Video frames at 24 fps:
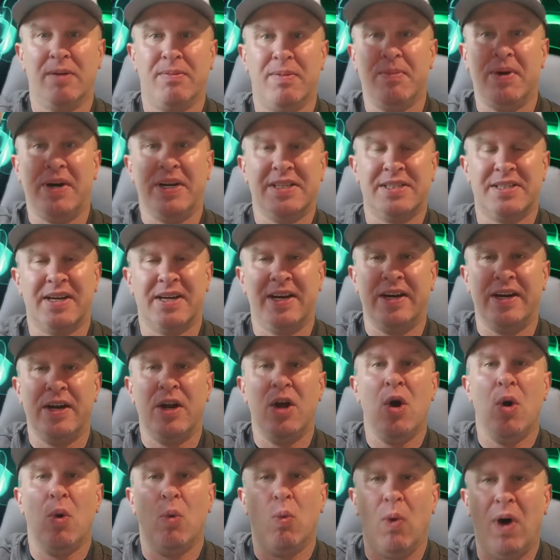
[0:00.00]
double money sign
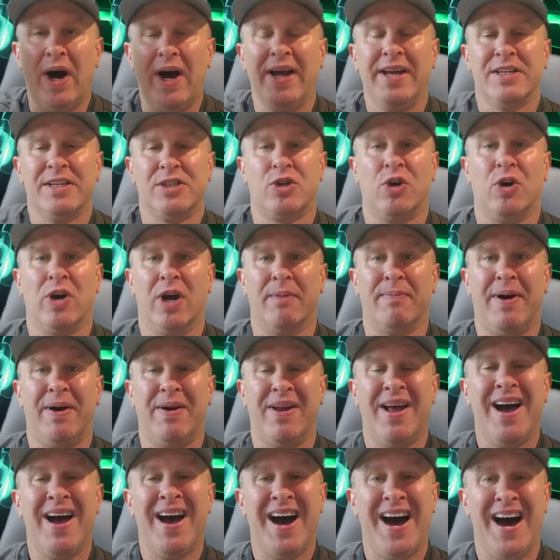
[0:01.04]
Y is talking
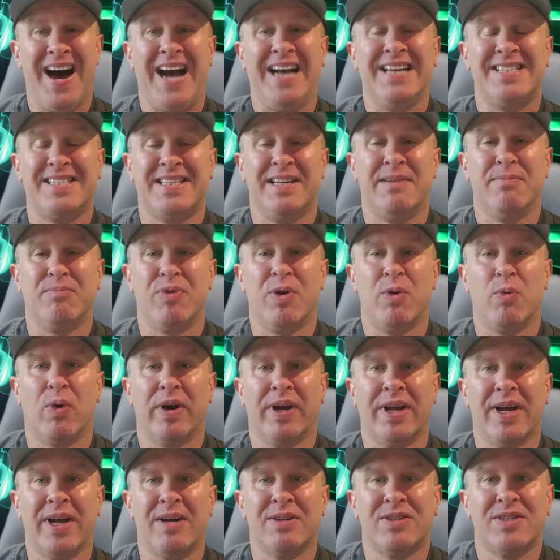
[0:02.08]
about high stim
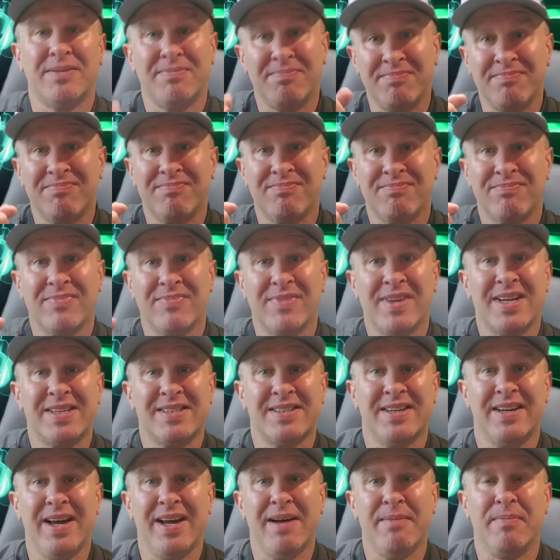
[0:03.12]
pre-workouts.
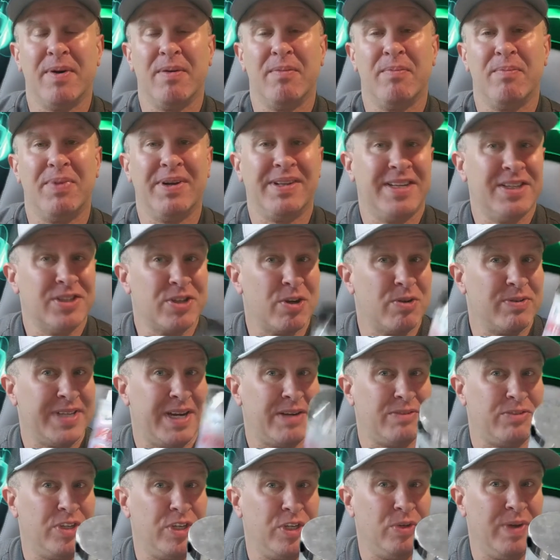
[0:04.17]
Yes, I am. But this goes
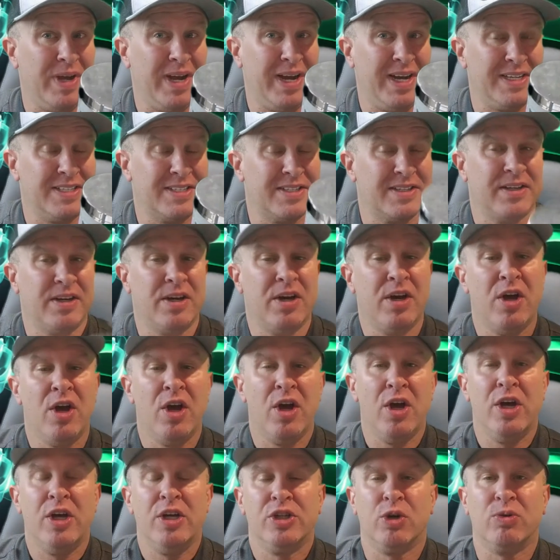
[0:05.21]
out to you guys.
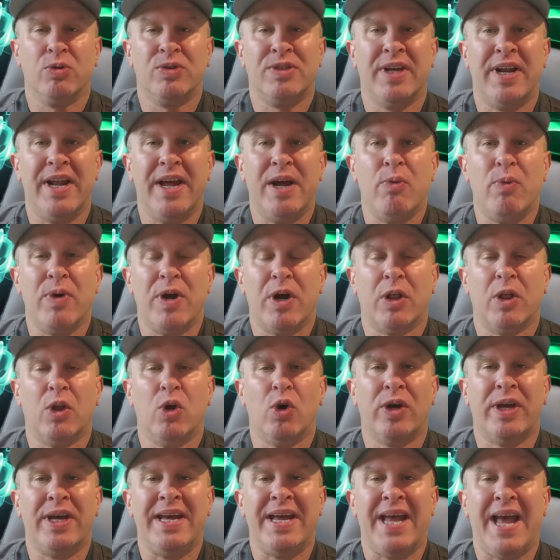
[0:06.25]
So today we are
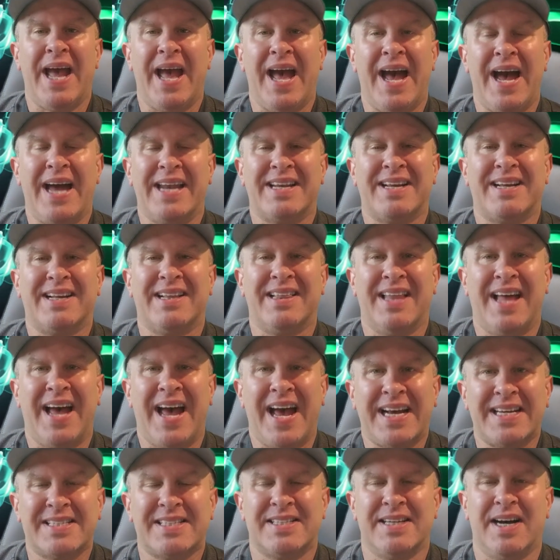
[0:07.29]
looking at
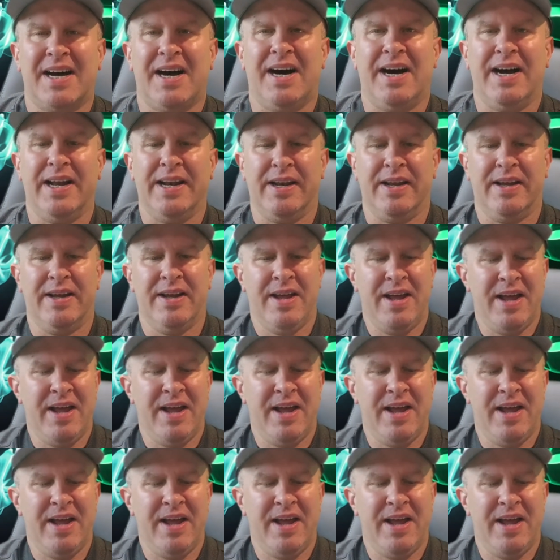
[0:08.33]
Glaxon,